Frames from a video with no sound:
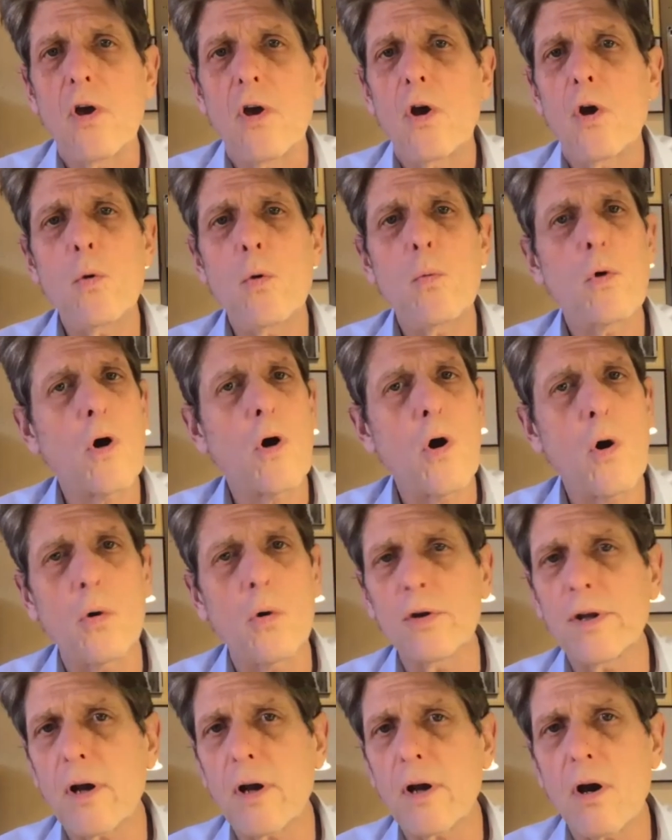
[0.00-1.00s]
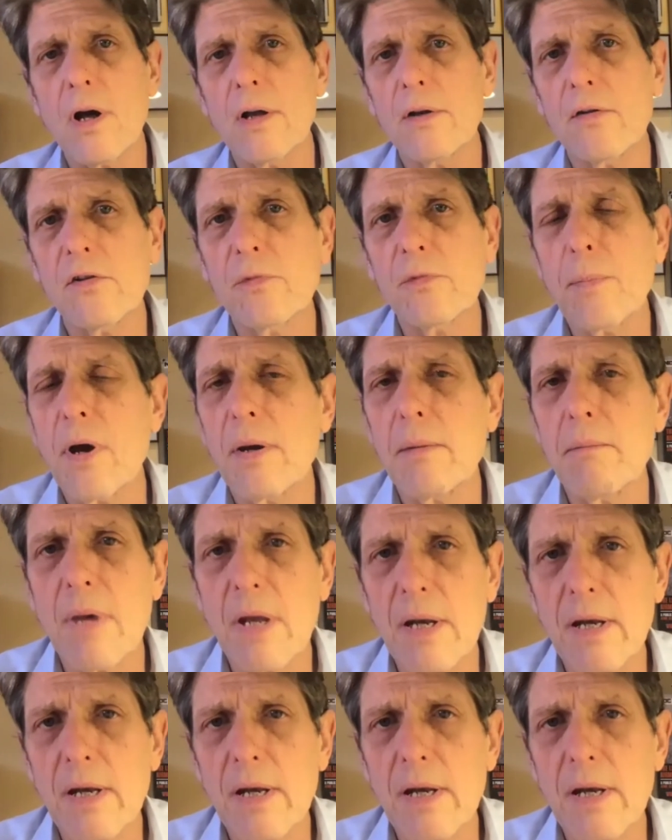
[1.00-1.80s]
who were holding on despite many